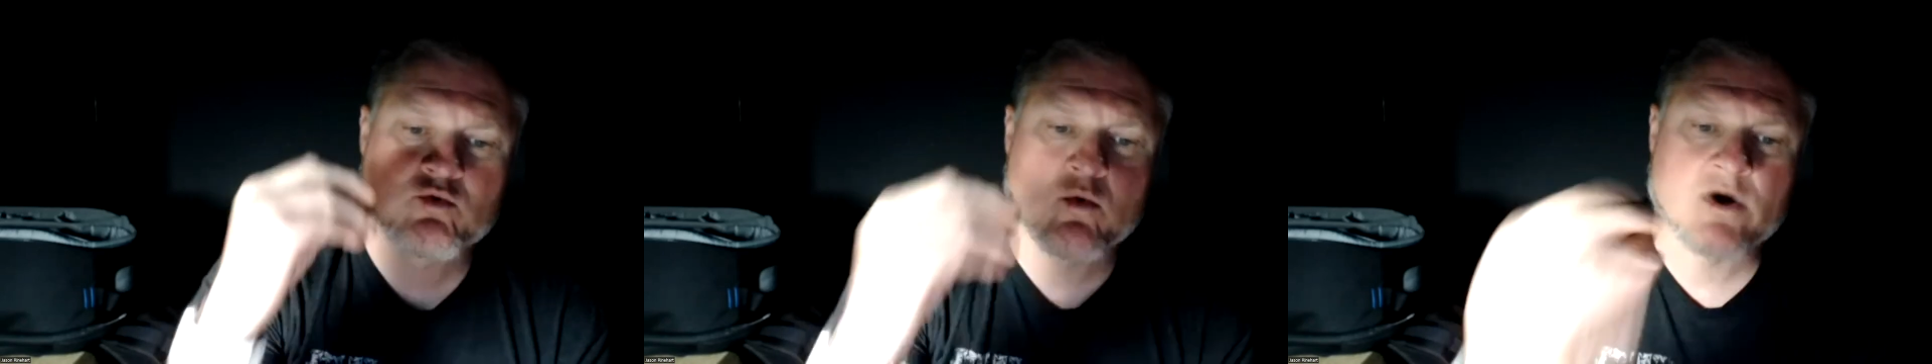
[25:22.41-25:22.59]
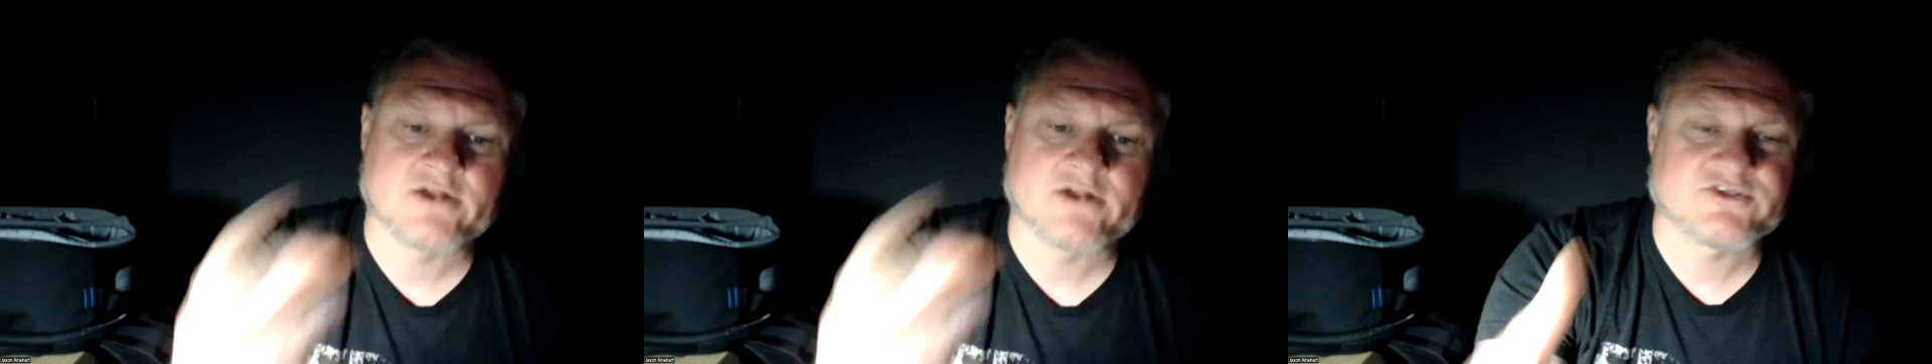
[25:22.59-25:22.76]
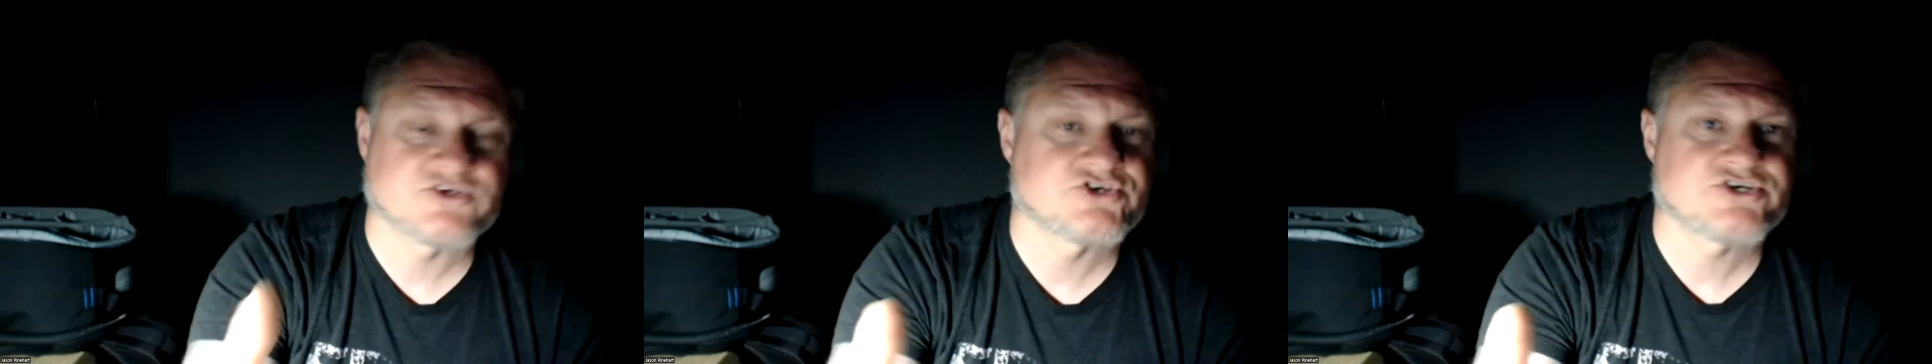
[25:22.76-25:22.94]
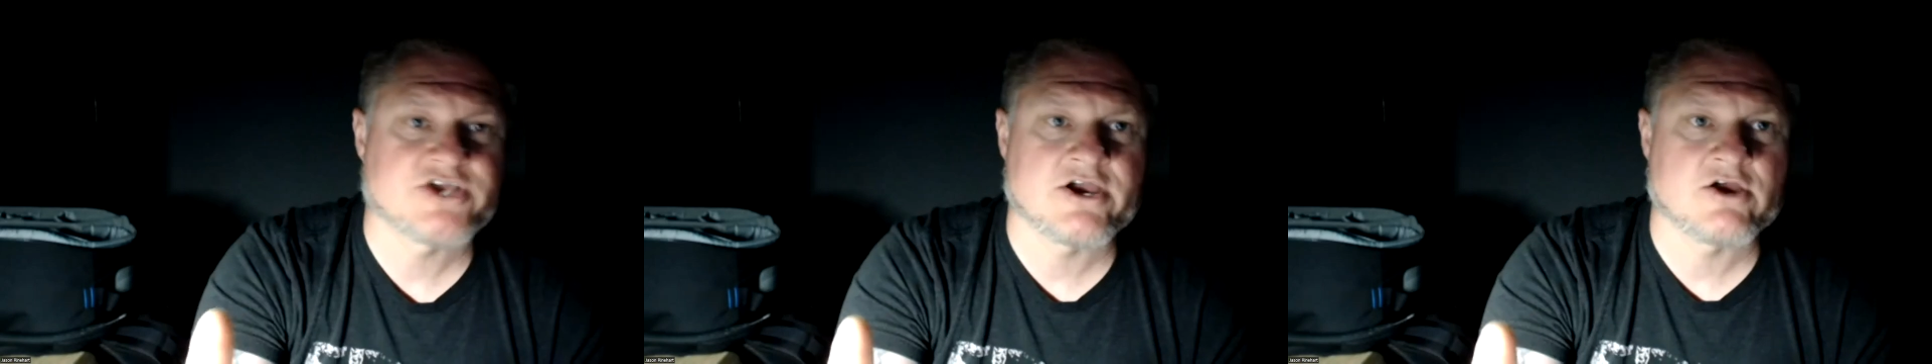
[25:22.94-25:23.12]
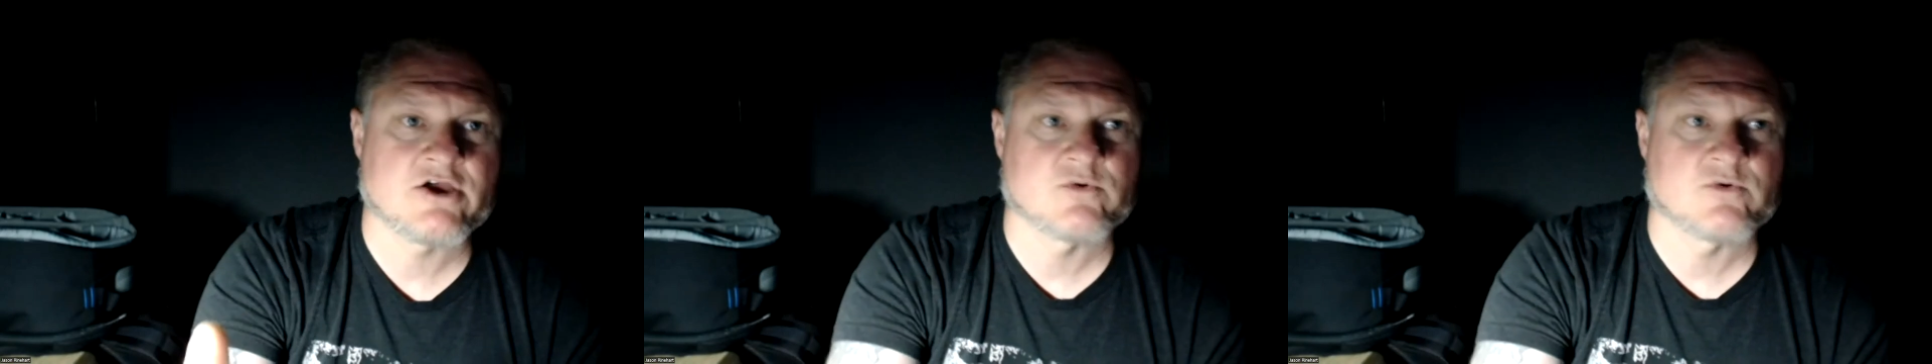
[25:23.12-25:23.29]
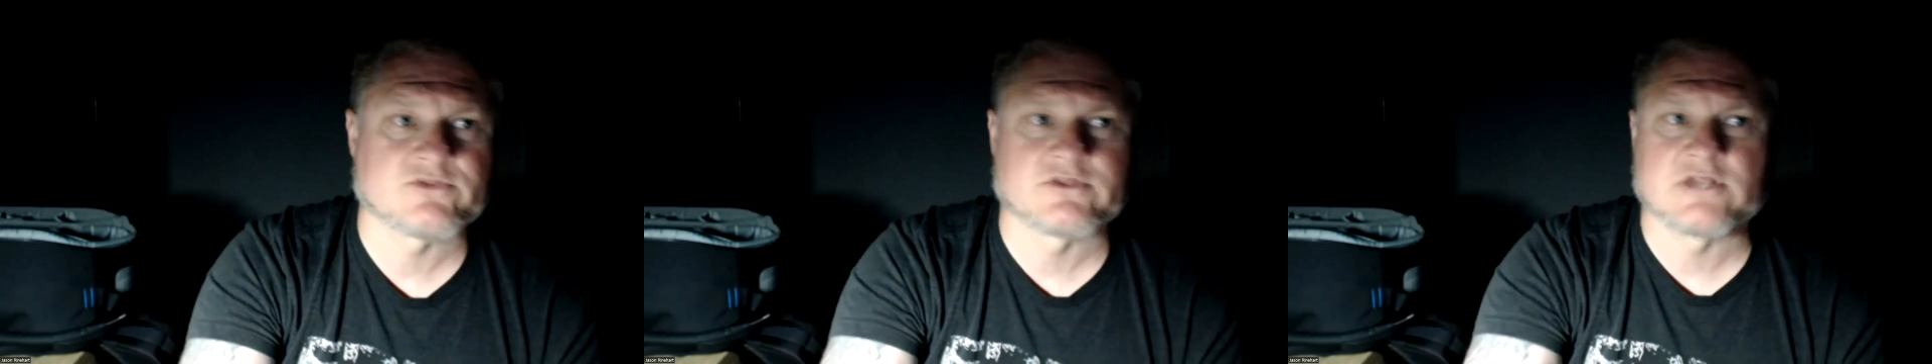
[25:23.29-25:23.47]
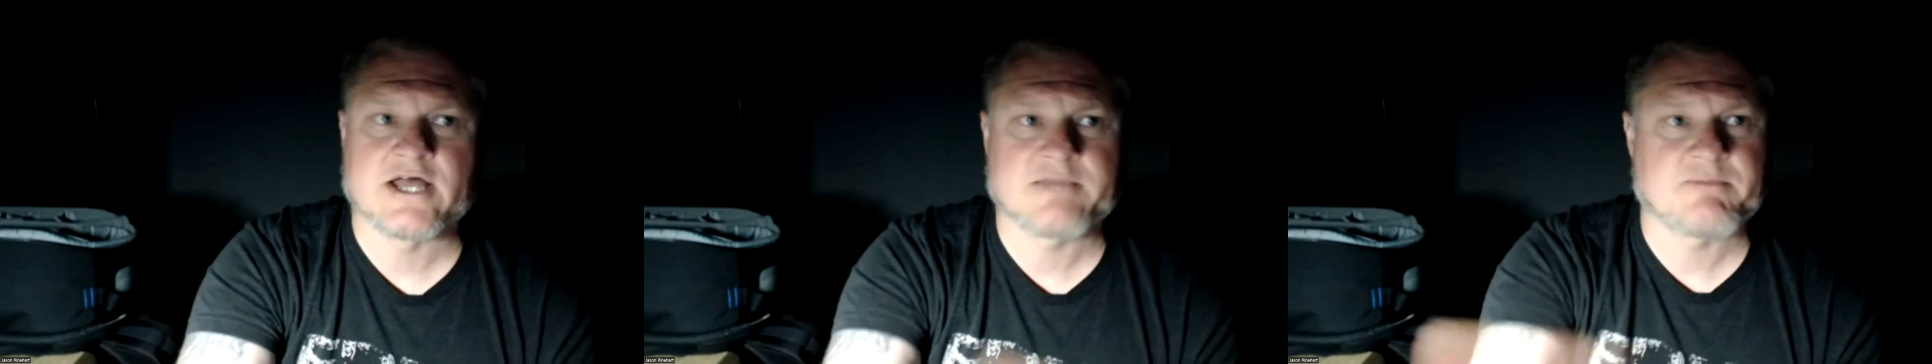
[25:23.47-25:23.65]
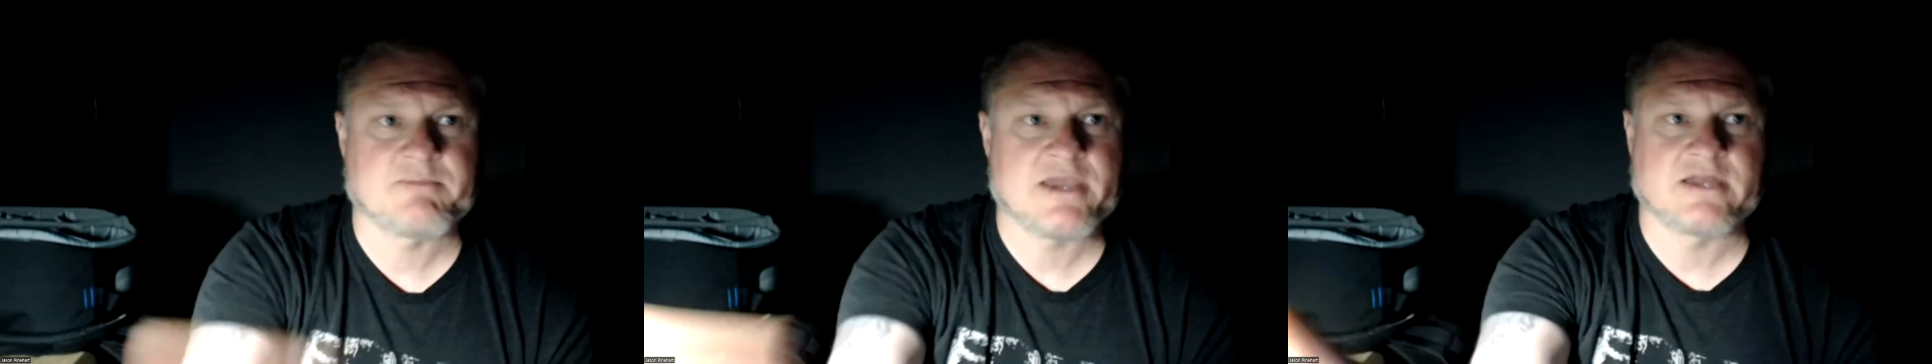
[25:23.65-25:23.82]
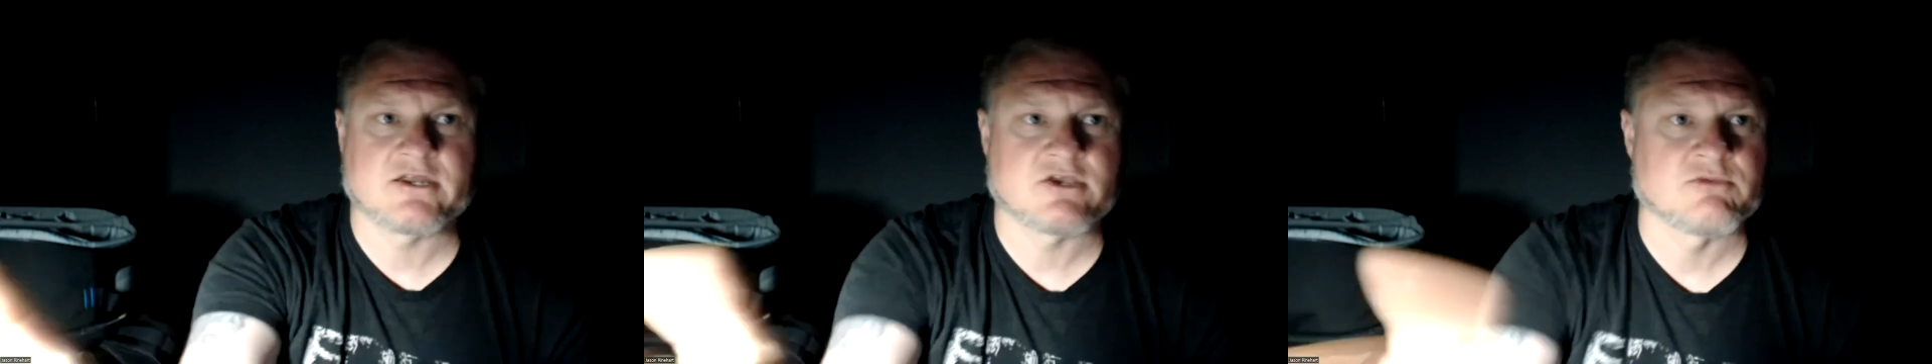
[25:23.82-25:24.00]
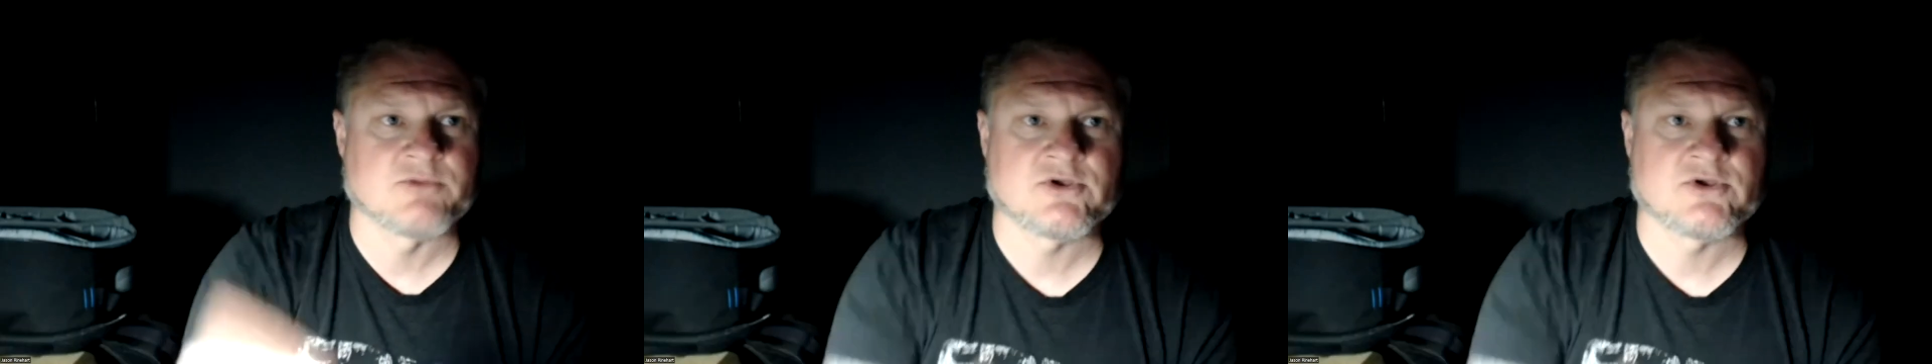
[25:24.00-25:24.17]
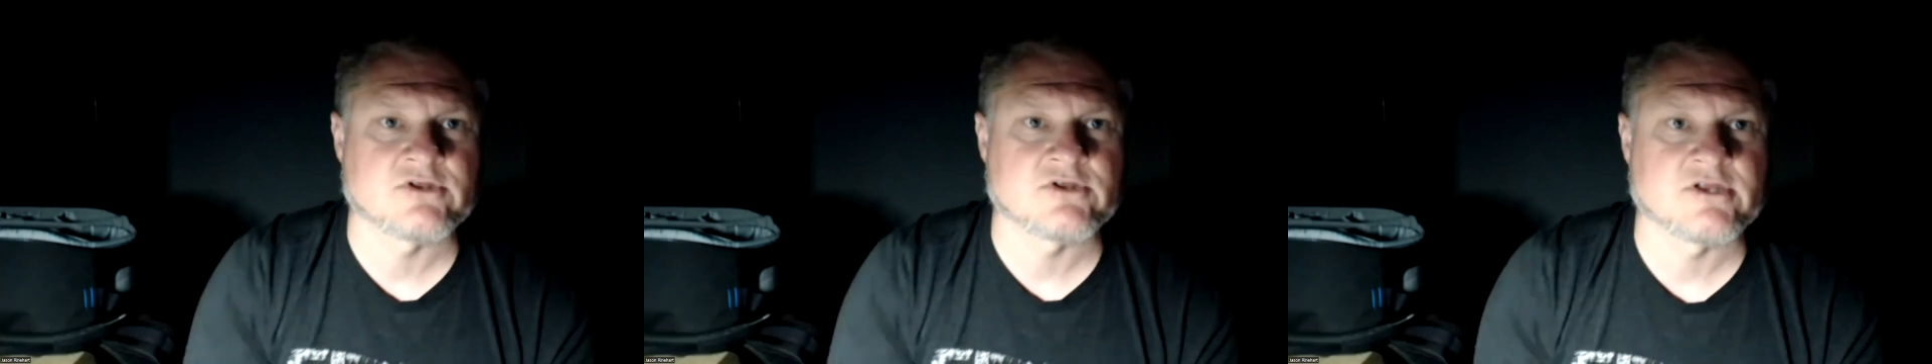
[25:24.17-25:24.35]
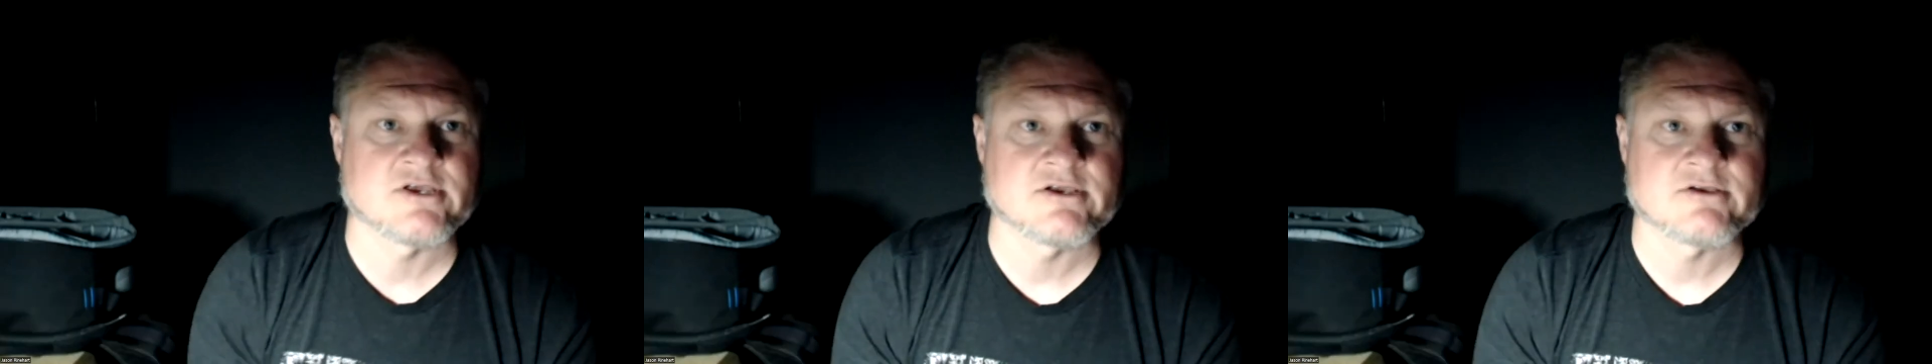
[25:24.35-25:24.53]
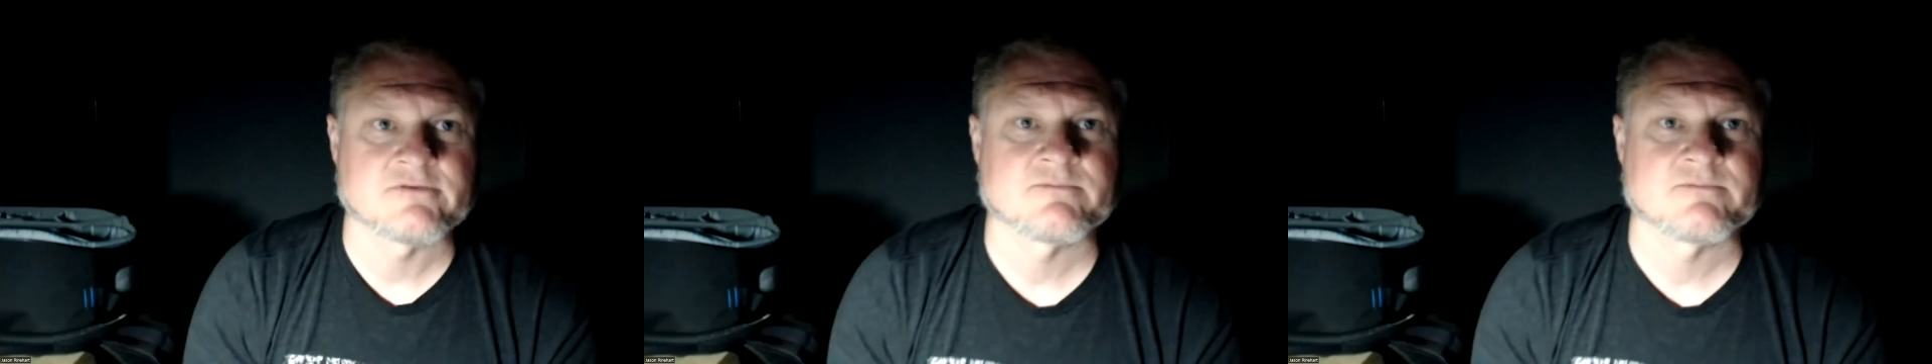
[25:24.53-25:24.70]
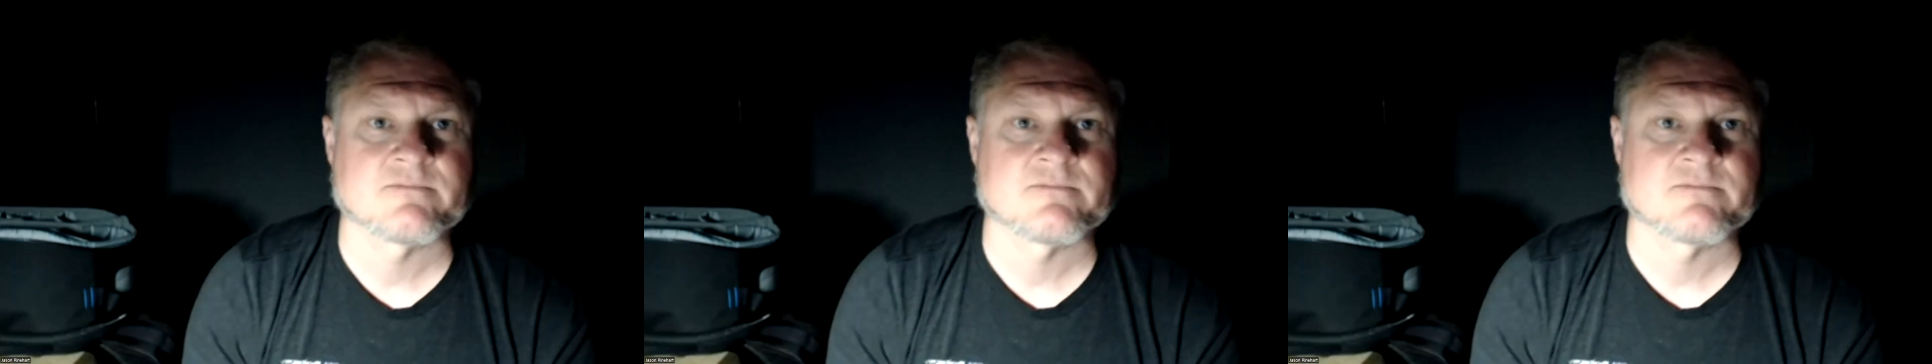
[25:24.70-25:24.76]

want to share with the light painting community?